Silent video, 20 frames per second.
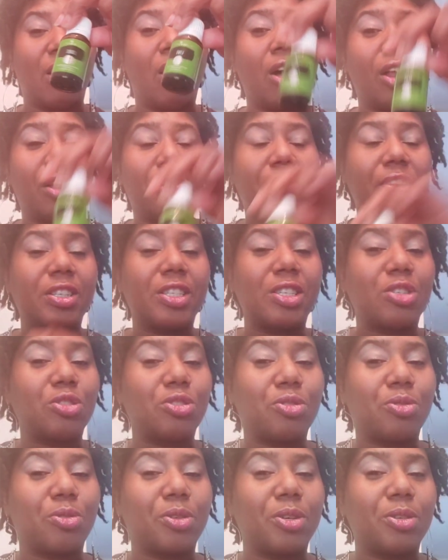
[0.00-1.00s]
All of our
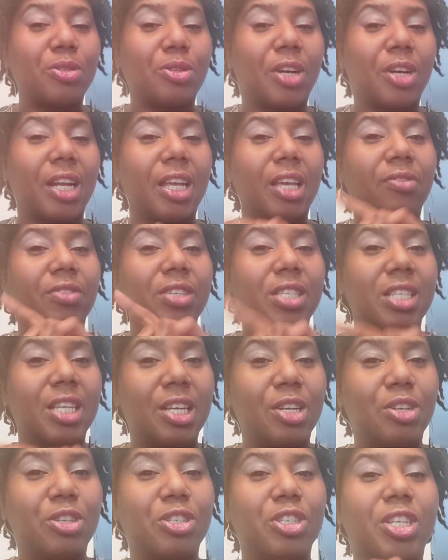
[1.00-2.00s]
citrus oils are going to give us
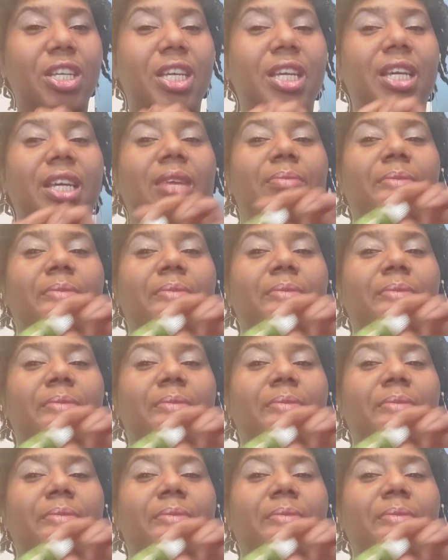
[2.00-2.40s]
energy